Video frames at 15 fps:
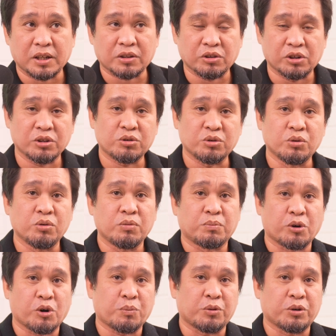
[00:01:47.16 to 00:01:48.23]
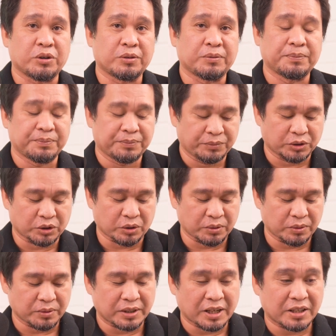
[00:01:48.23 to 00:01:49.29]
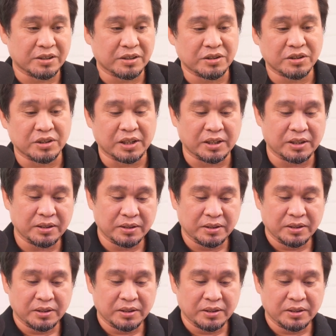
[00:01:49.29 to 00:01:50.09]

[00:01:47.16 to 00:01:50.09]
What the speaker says: turn to purple. So that is the